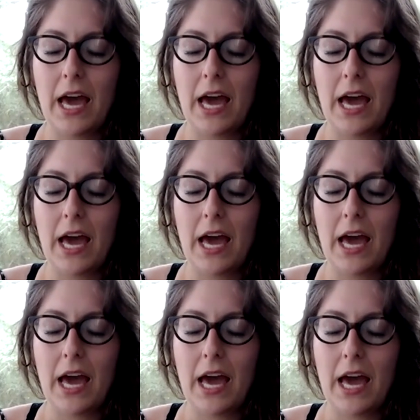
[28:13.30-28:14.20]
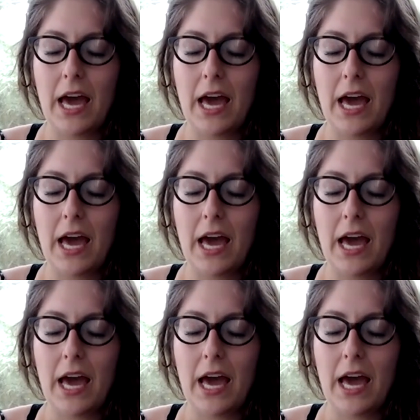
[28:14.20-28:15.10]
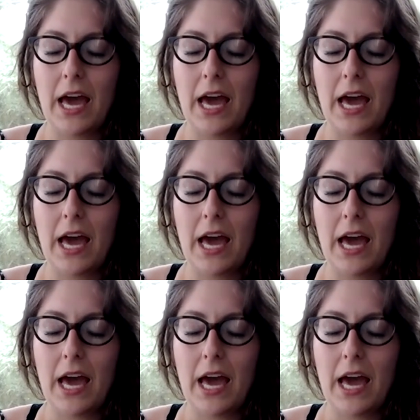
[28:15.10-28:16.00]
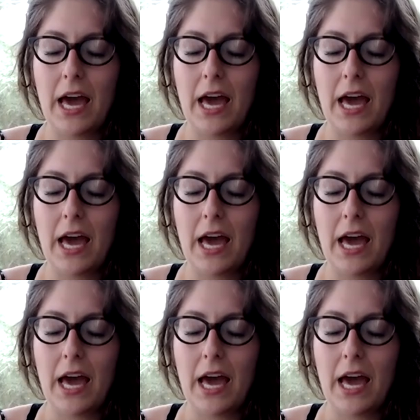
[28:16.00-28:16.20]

think it's just because